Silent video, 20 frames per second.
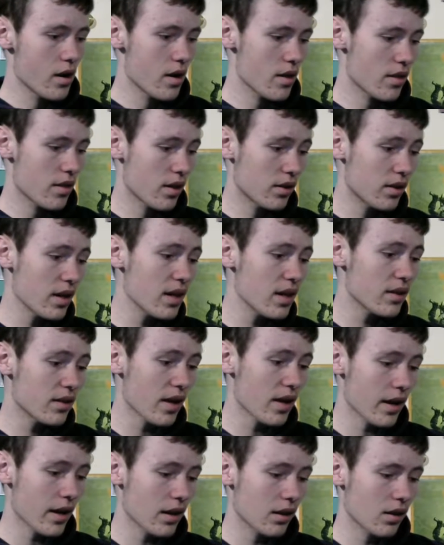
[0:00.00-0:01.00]
The
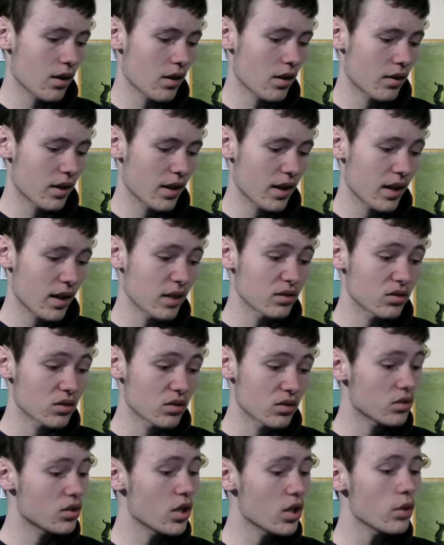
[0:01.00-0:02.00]
detail on it
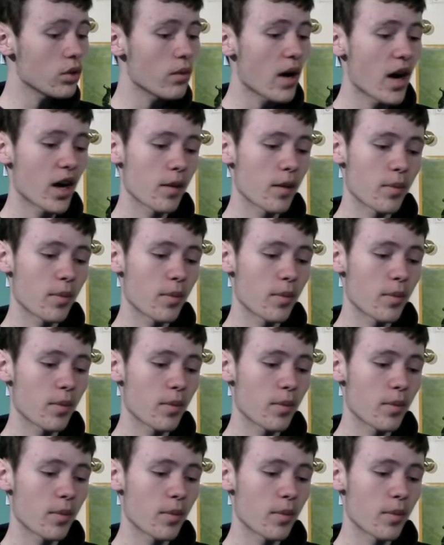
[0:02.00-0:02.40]
isn't too high,